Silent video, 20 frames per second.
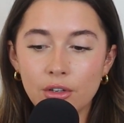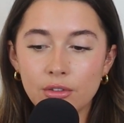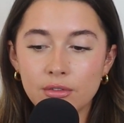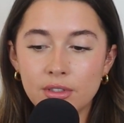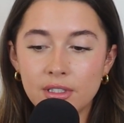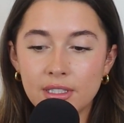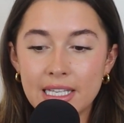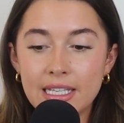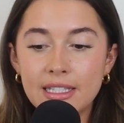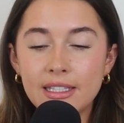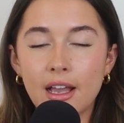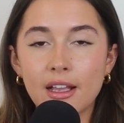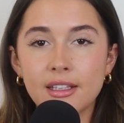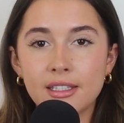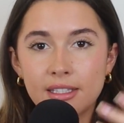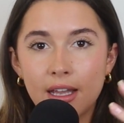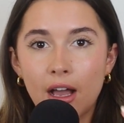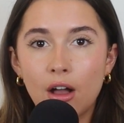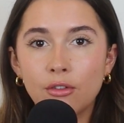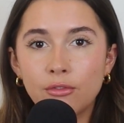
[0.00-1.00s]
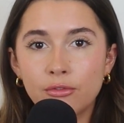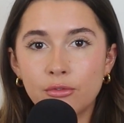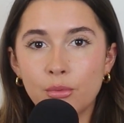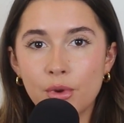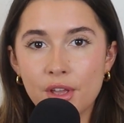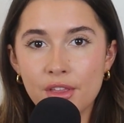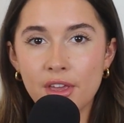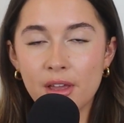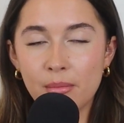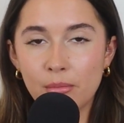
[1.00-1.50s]
sees herself
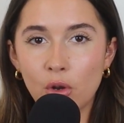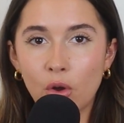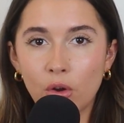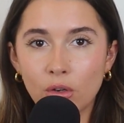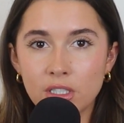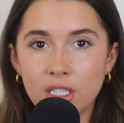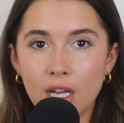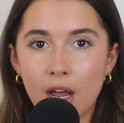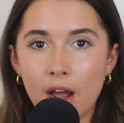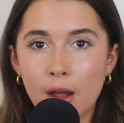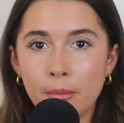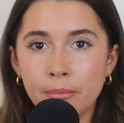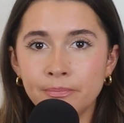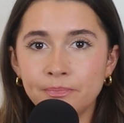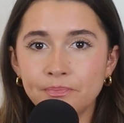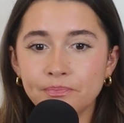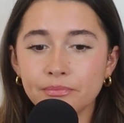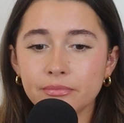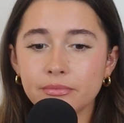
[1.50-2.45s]
with him long term,